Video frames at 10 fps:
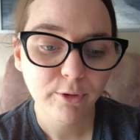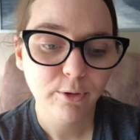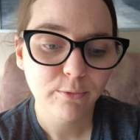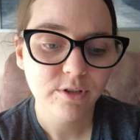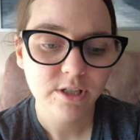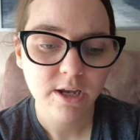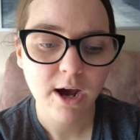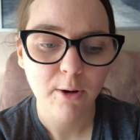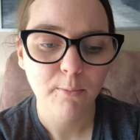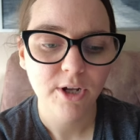don't see
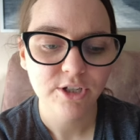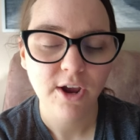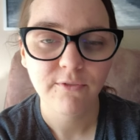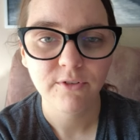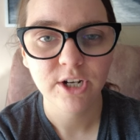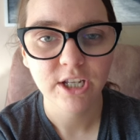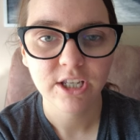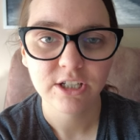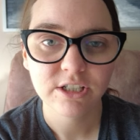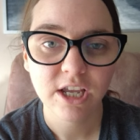how much effort it
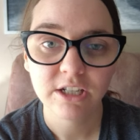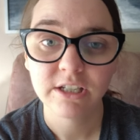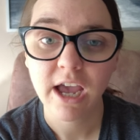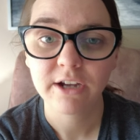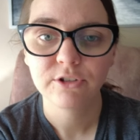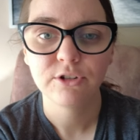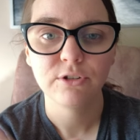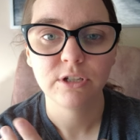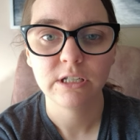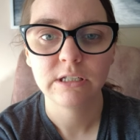can take to
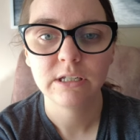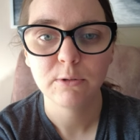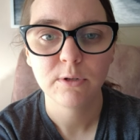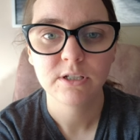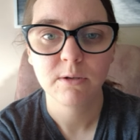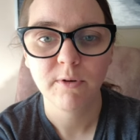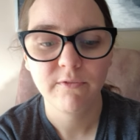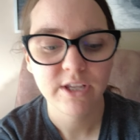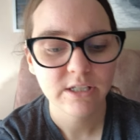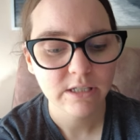actually deal with some
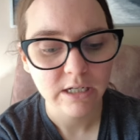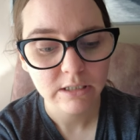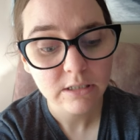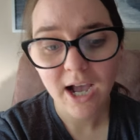of these things.